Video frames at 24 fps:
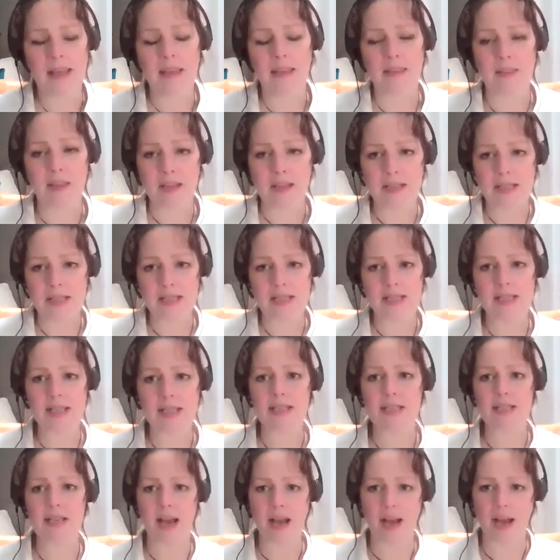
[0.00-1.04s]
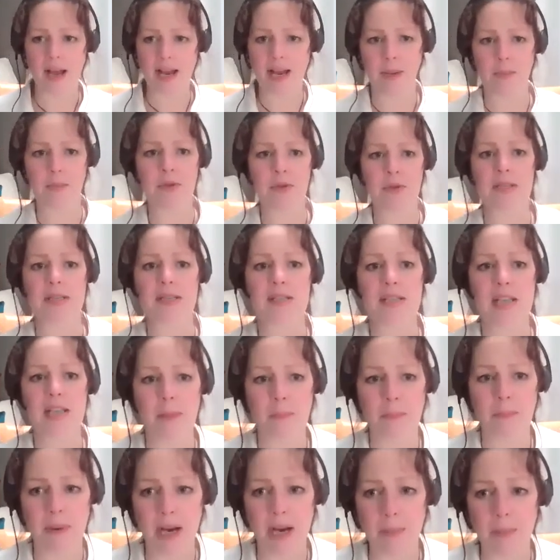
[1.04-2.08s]
this is the time to step
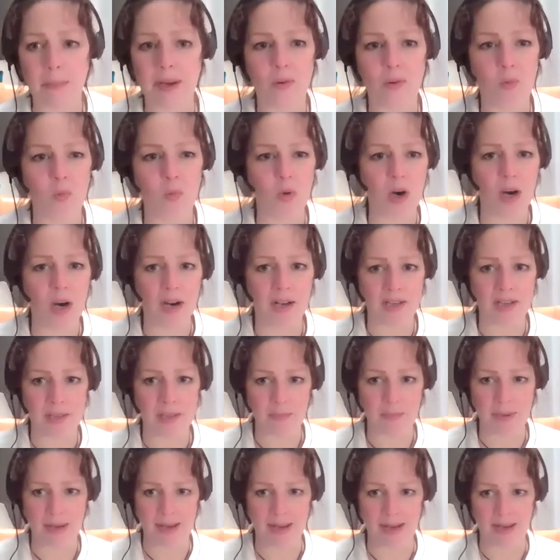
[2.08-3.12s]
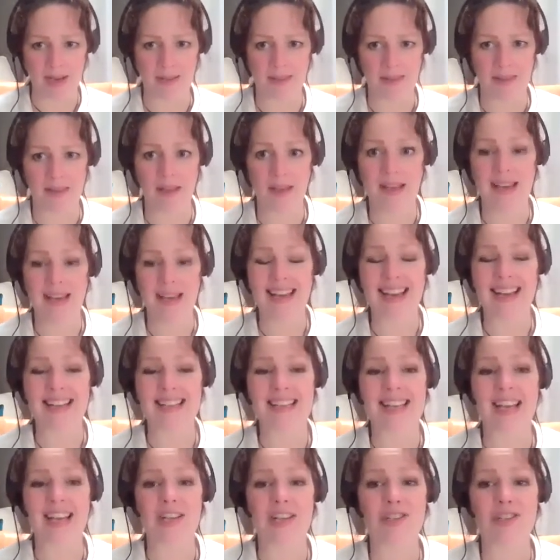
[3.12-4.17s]
up and walk the path. It
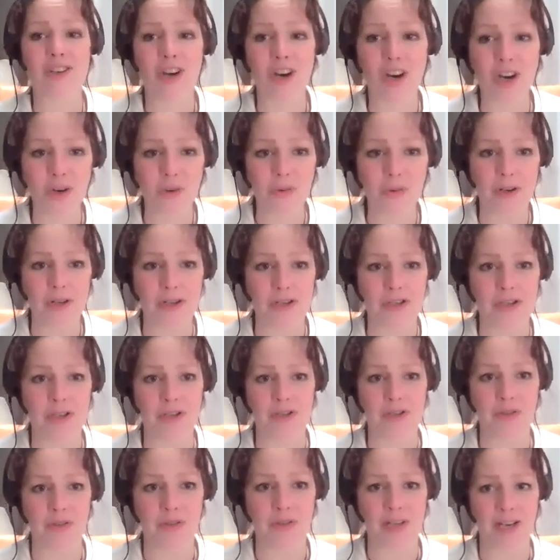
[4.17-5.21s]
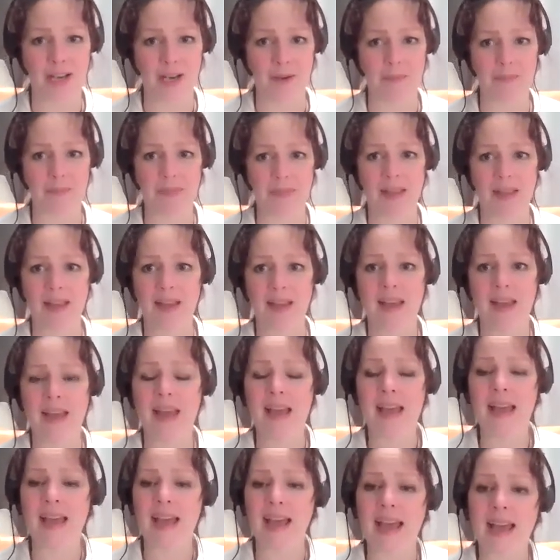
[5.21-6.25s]
takes courage to do that.
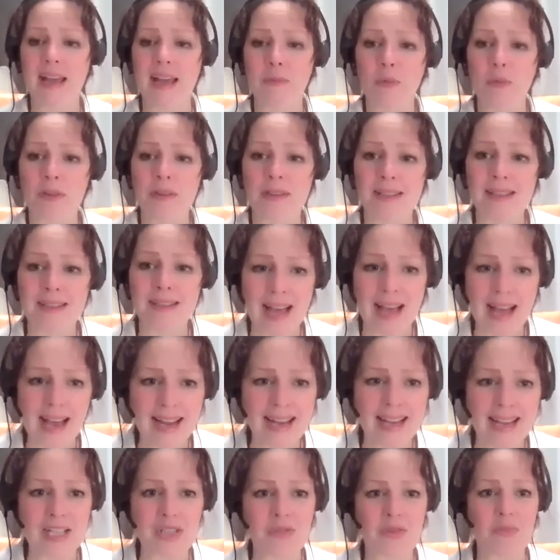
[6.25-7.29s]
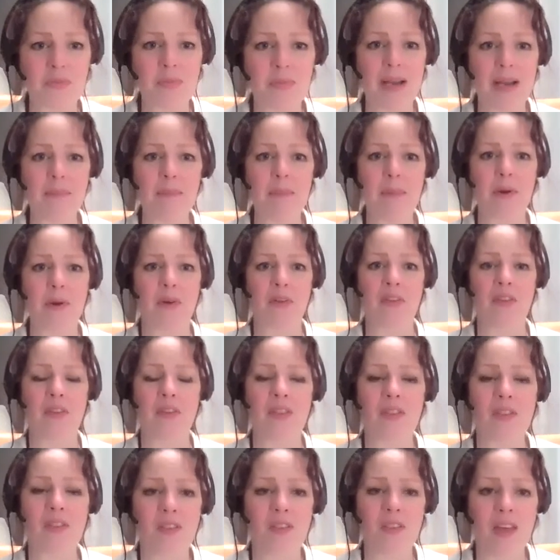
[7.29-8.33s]
And with the lions, remember,
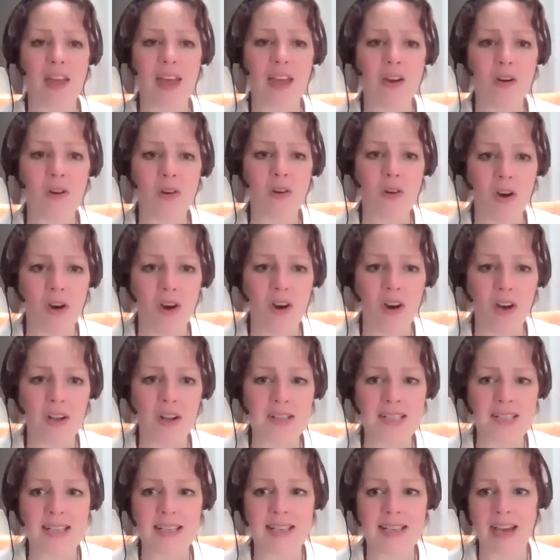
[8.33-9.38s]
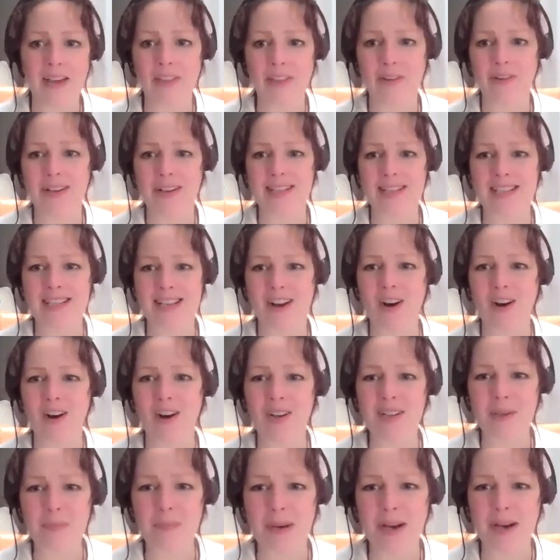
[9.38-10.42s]
they are all together. It's
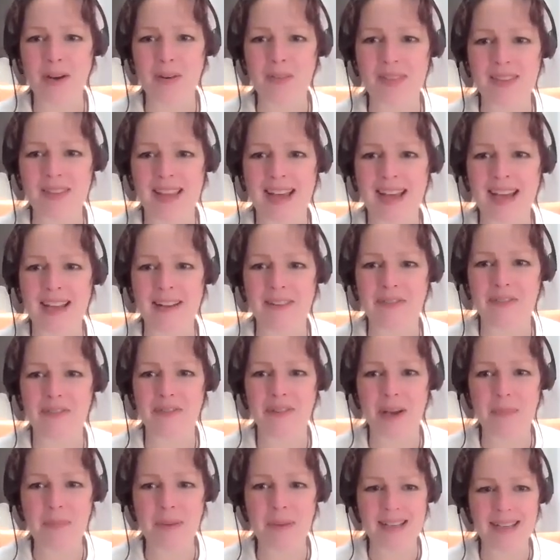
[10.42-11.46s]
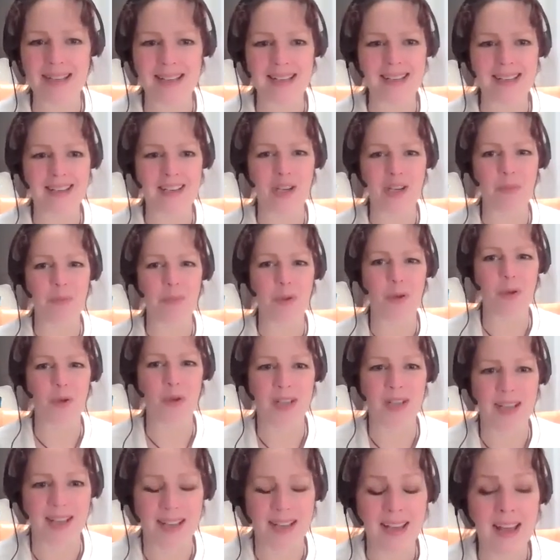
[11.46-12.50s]
all about that feminine
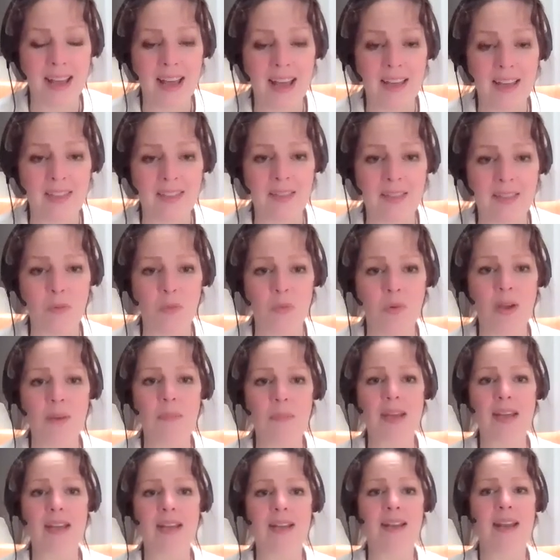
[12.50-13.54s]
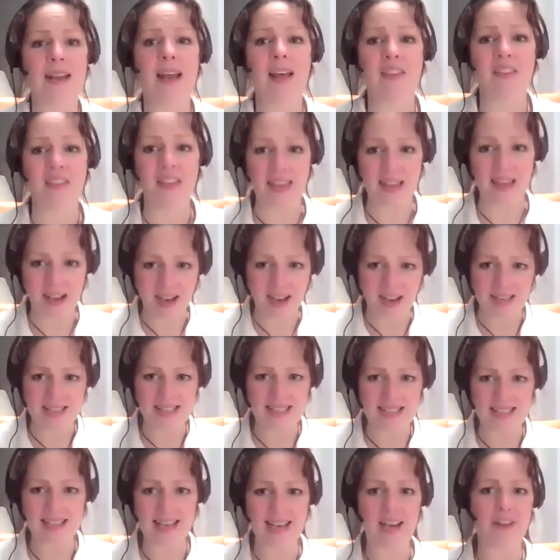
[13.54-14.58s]
community. The women, they hunt
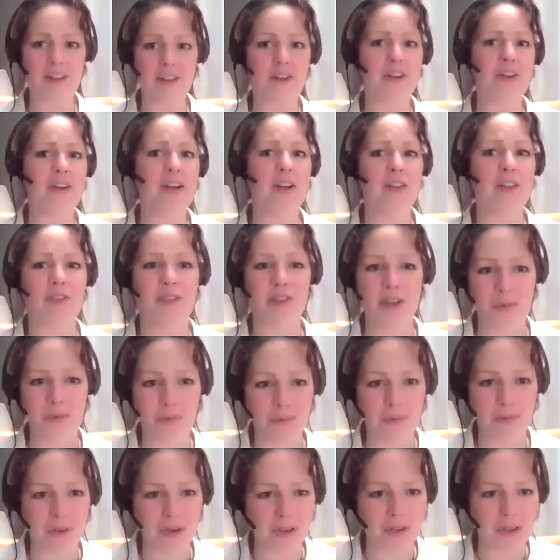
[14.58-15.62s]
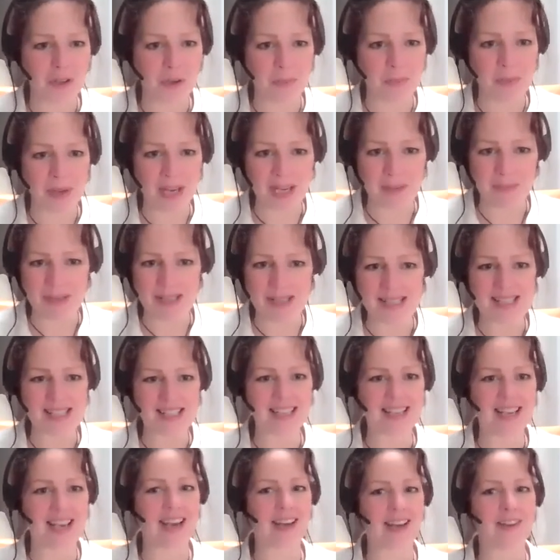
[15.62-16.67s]
together, they rear their babies
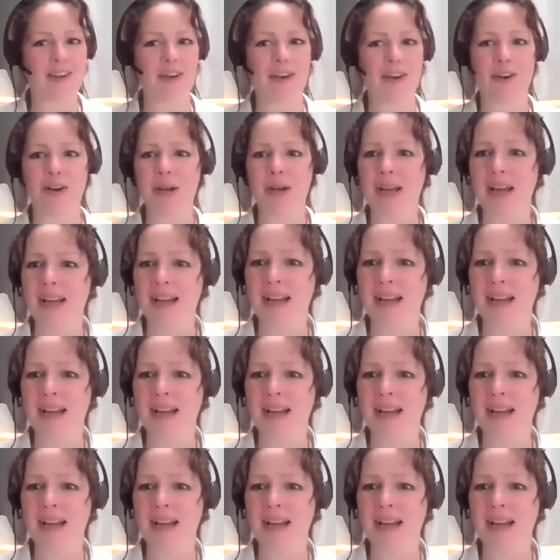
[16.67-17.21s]
together,